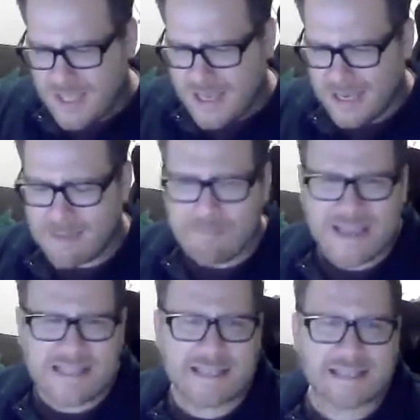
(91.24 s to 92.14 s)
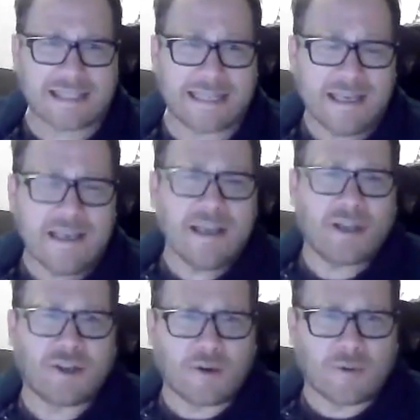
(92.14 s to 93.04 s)
And basically,
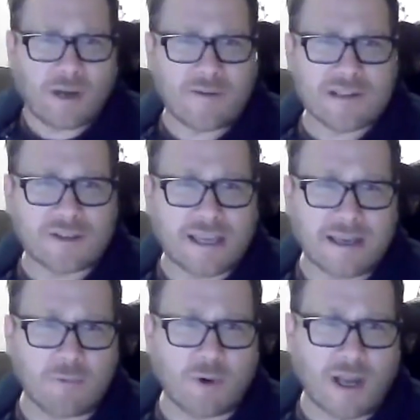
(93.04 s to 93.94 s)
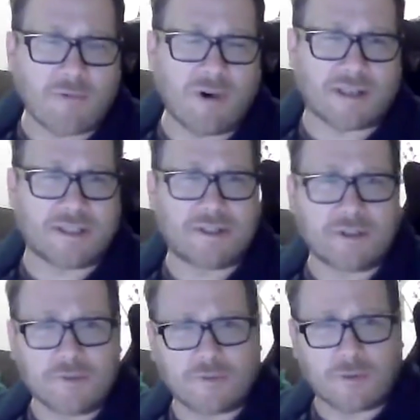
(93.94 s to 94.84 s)
when I was looking at what I wanted to
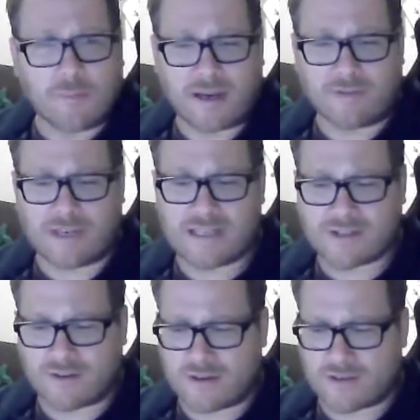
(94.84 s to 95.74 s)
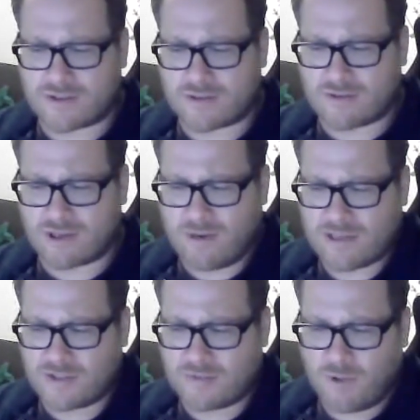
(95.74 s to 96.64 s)
do for my research, the
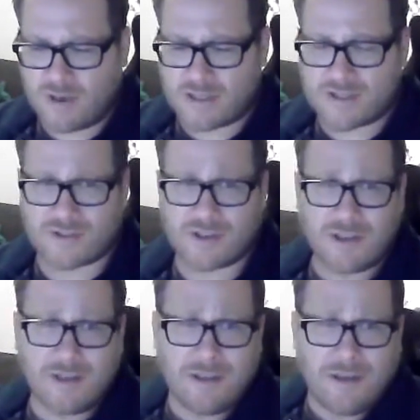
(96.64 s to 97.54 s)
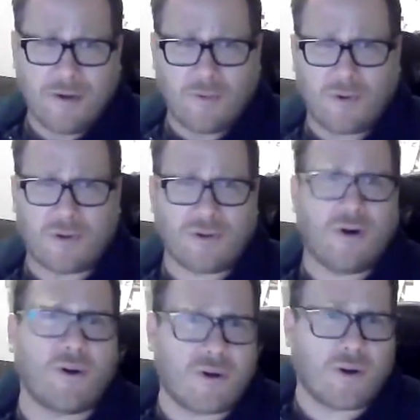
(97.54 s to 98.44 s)
question was, well,
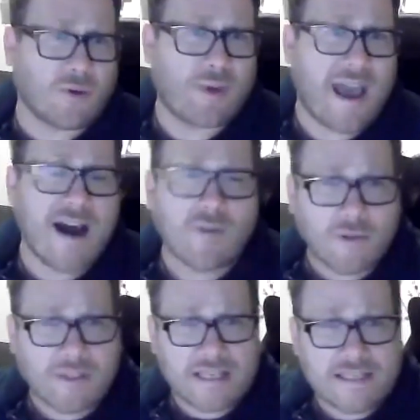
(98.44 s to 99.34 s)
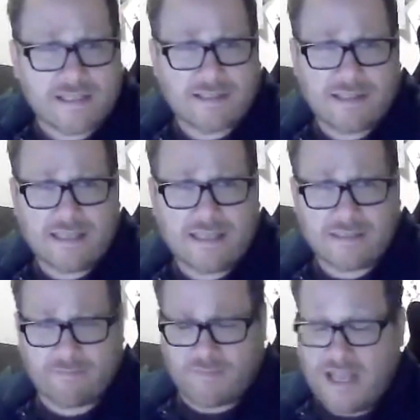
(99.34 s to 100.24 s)
we have all
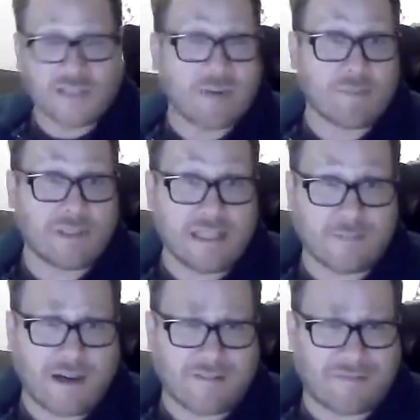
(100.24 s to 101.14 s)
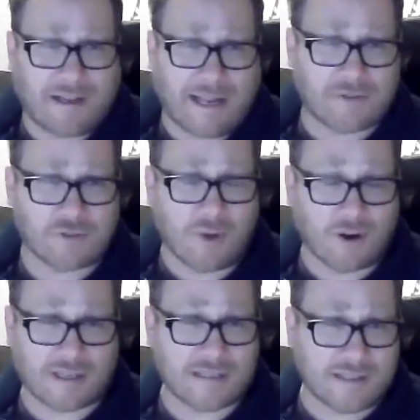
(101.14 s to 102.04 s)
these things we believe about financial
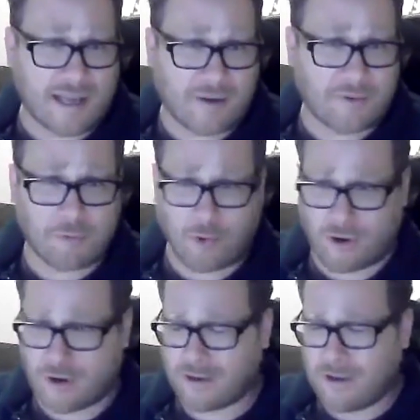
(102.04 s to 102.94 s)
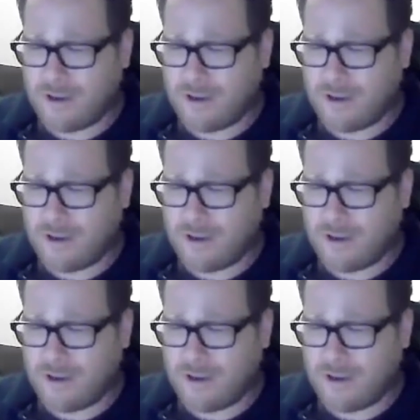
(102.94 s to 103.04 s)
markets and how they work.